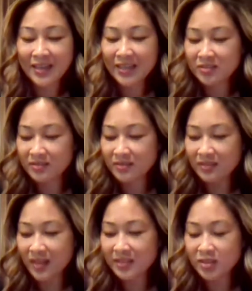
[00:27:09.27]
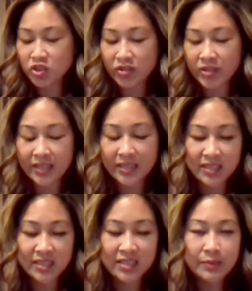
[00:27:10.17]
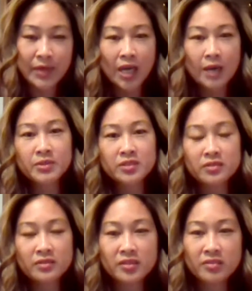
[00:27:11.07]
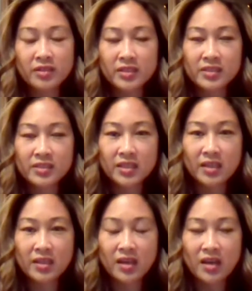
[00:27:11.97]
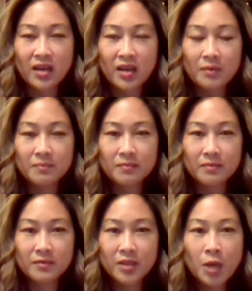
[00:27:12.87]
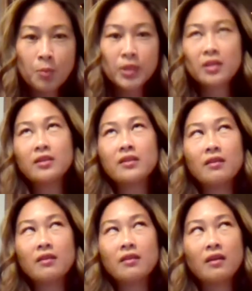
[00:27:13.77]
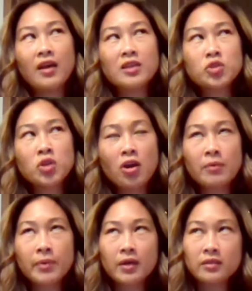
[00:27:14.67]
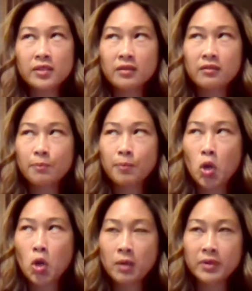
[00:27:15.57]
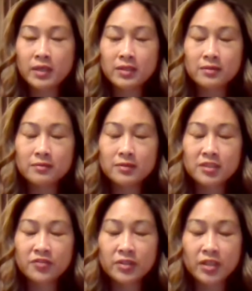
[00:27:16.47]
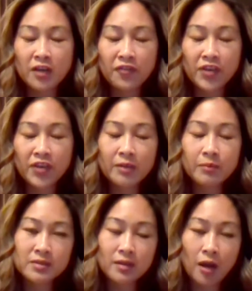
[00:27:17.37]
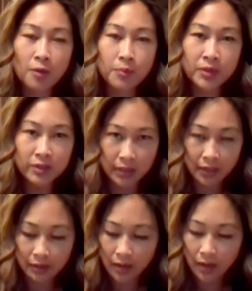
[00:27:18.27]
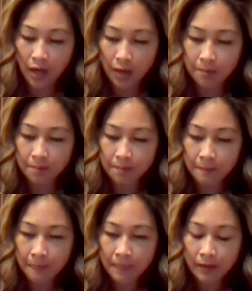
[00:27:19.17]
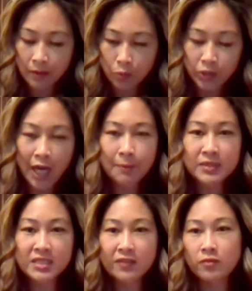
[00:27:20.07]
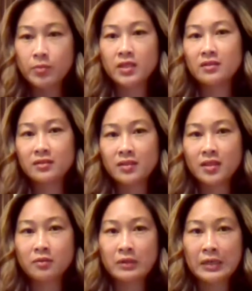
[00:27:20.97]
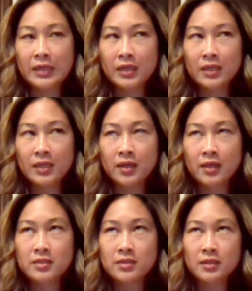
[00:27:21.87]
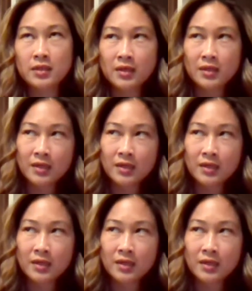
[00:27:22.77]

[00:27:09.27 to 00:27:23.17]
I take the train. It's going to be absolutely crazy. But as we talk about, you know, the Pope coming into Philadelphia, that means our building. What happens to everybody? You know, and I guess